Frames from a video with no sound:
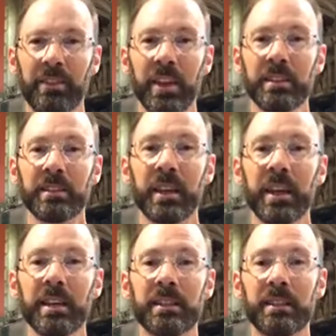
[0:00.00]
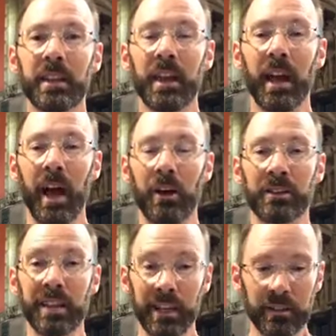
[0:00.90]
This is our
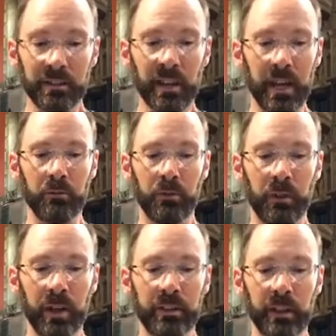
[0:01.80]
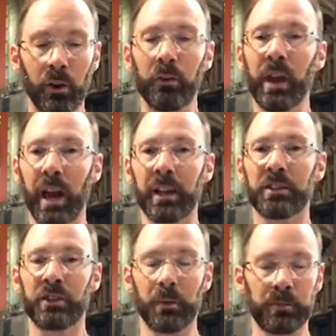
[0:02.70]
second day reflecting on
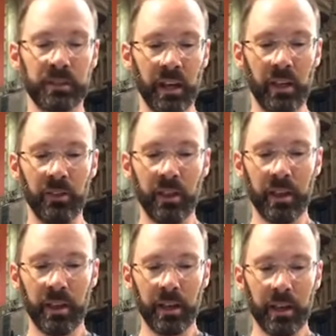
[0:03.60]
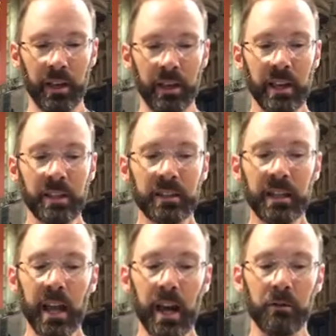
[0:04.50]
Acts chapter 10.
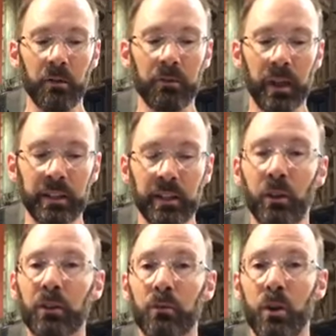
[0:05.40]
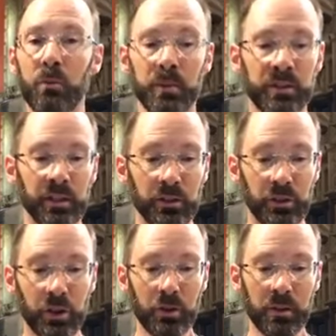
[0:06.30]
Yesterday I reflected on the Roman
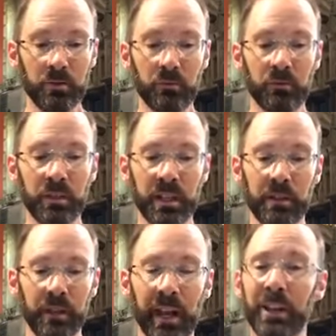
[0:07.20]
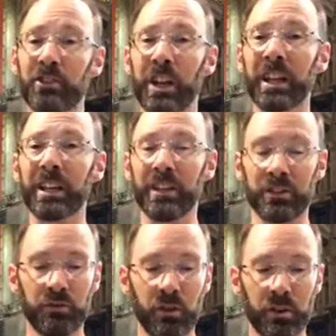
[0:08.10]
centurion receiving angelic
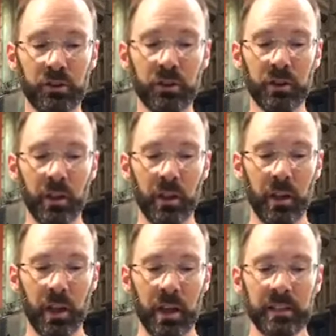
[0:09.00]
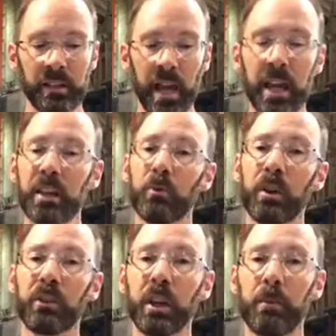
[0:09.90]
instruction. Today
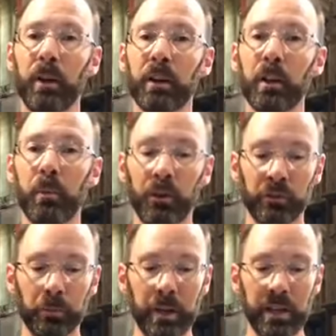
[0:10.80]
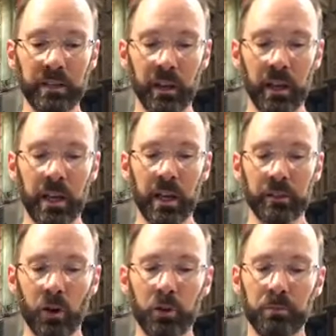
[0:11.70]
we think about the Apostle Peter
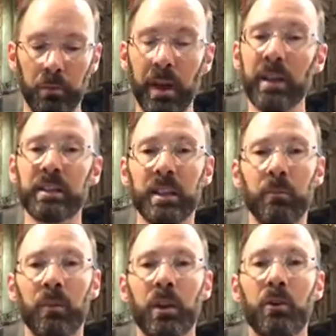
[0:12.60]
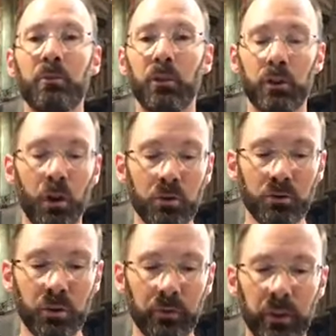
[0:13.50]
as God prepares him for a
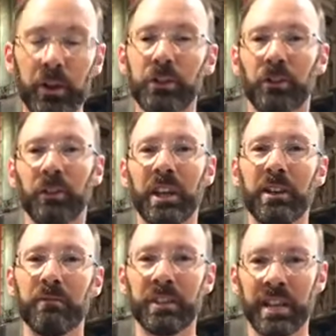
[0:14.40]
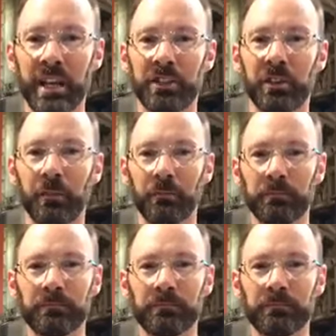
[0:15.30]
controversial invitation.